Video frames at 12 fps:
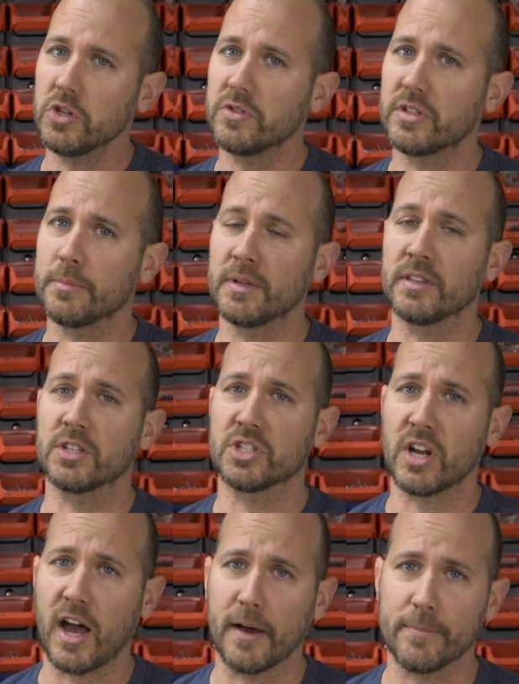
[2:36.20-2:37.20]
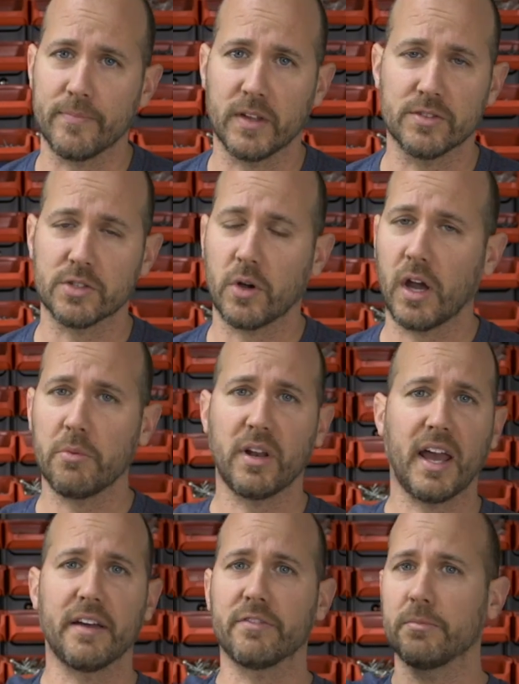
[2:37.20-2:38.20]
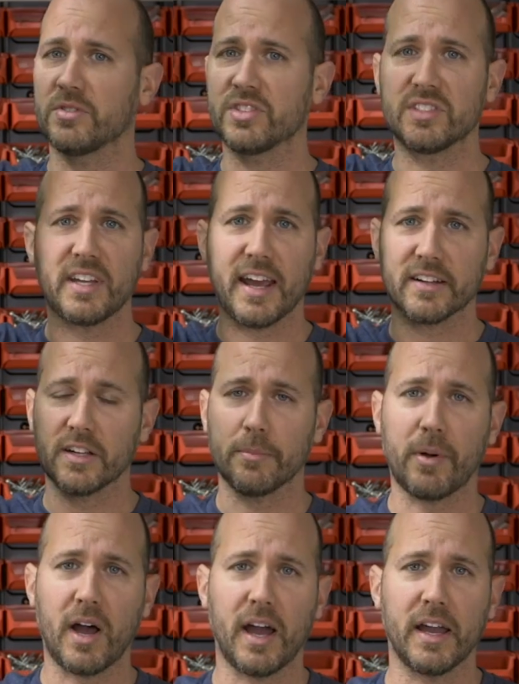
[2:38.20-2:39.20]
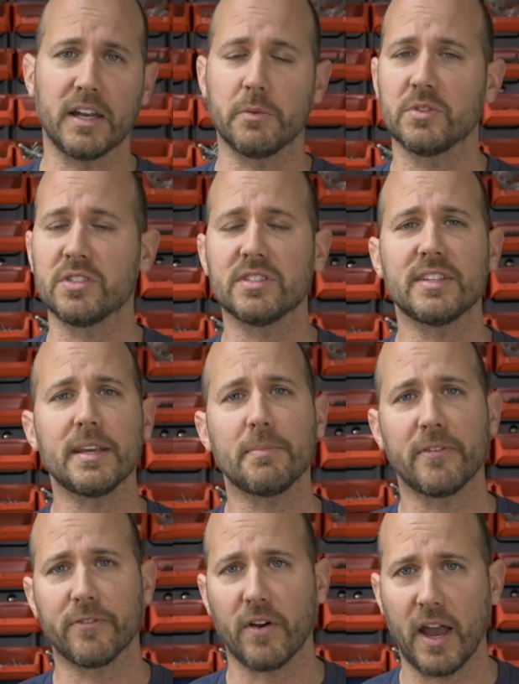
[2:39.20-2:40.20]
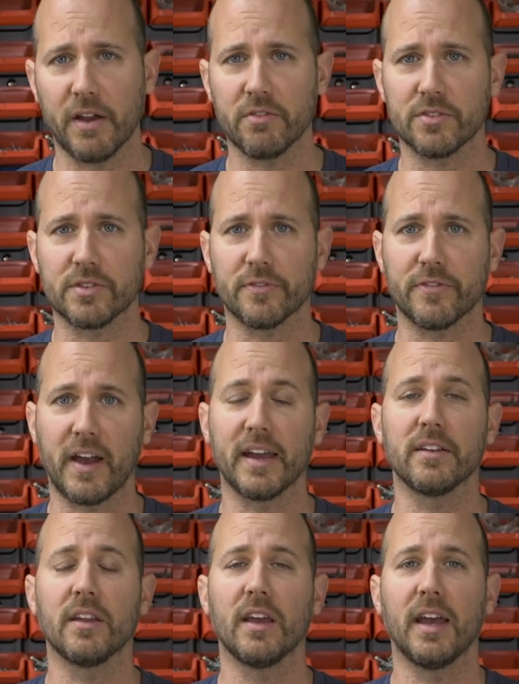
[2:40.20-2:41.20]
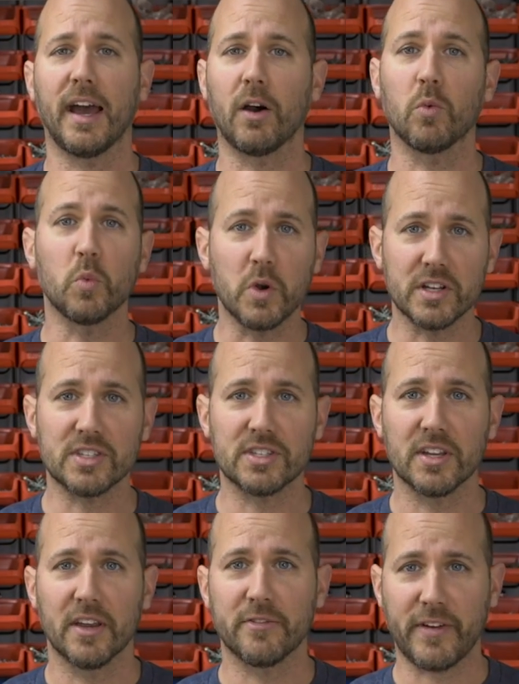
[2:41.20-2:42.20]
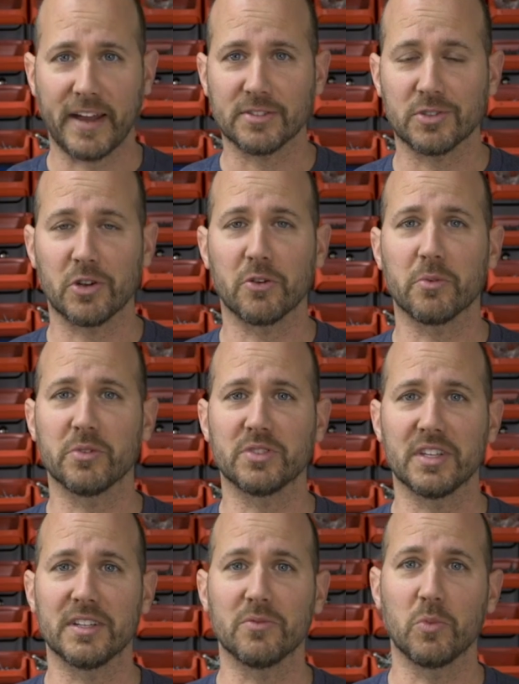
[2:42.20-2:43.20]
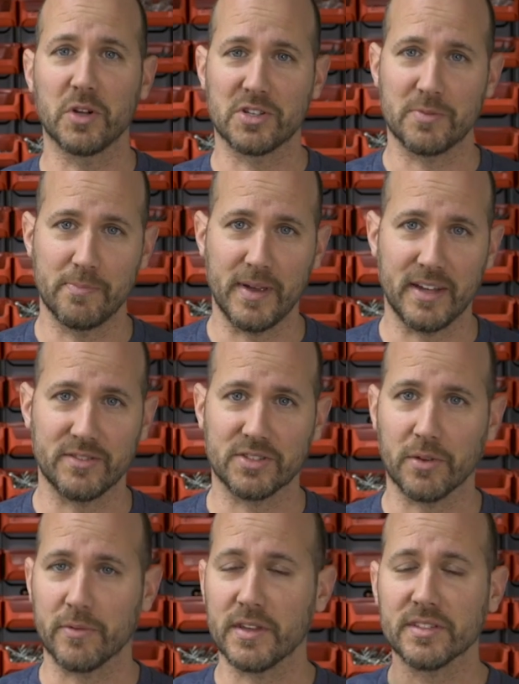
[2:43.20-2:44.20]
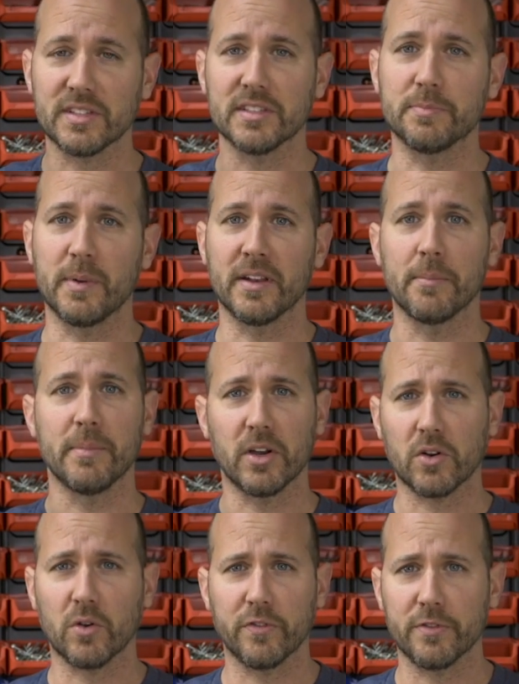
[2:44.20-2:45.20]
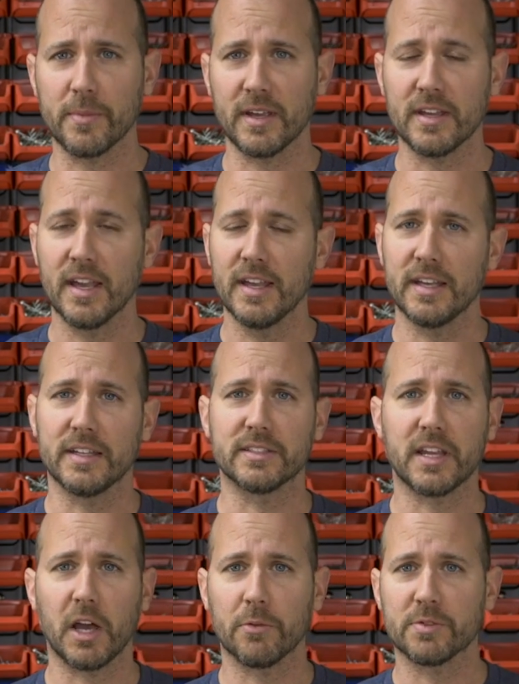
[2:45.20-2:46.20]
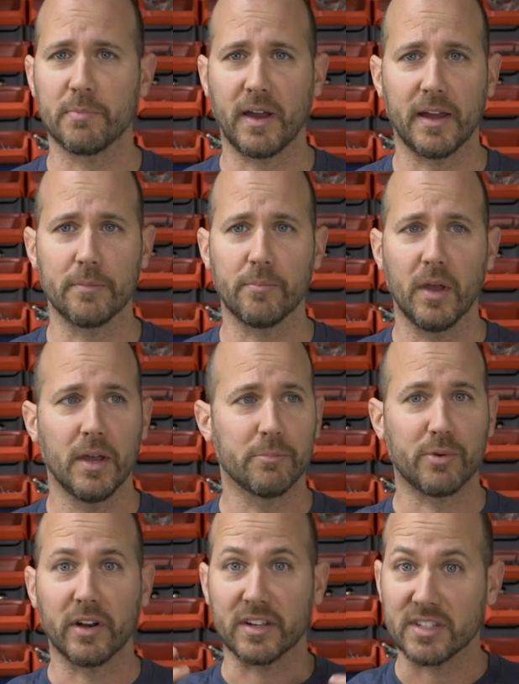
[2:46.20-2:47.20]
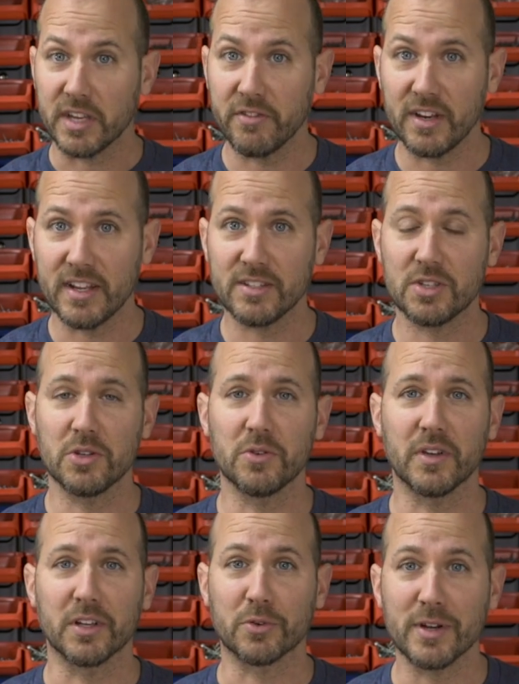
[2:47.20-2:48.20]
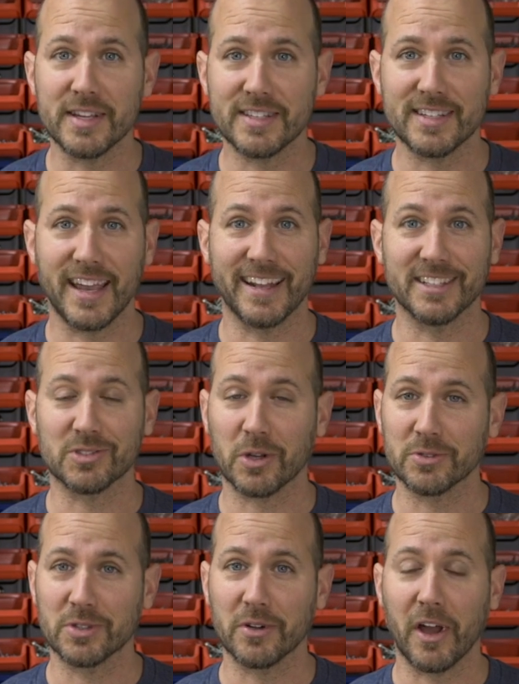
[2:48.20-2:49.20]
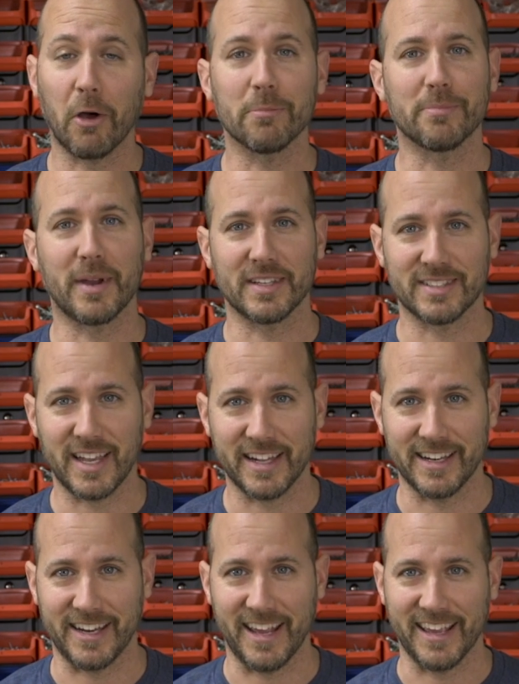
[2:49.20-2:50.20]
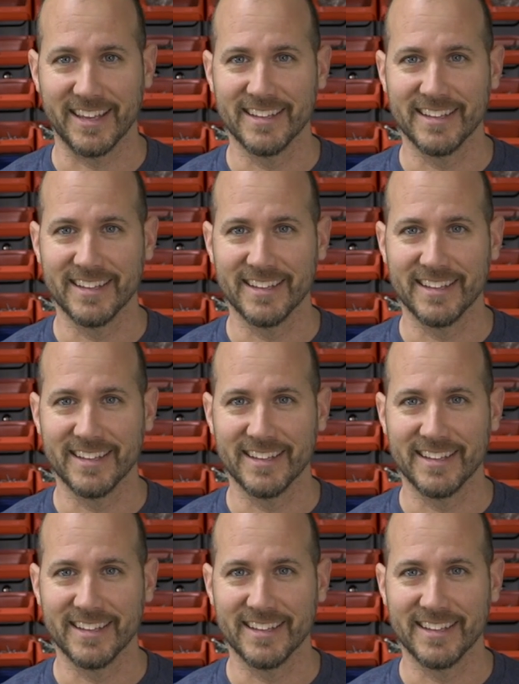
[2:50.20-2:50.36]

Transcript: to use them in the shop, and so I would have them stacked up high, and it would just take me forever to find out which fastener was in which bin. So this has been a miracle for me. It's helped my productivity to increase, and it's also helped my sanity.